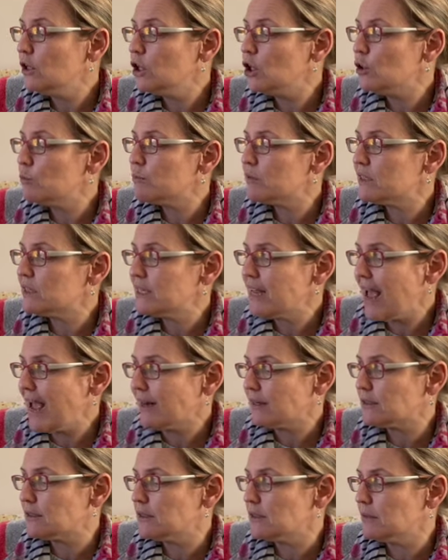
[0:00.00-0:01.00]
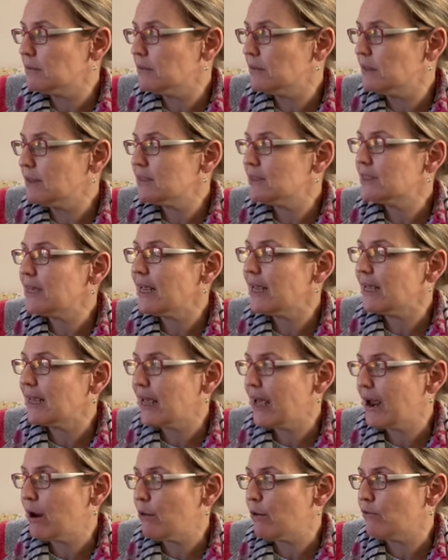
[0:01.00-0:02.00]
You protect them and take
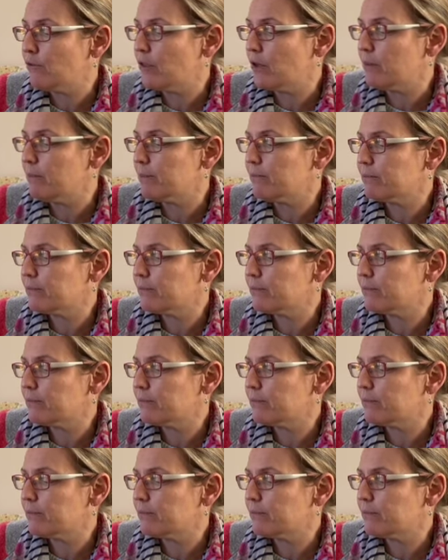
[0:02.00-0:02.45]
care of them.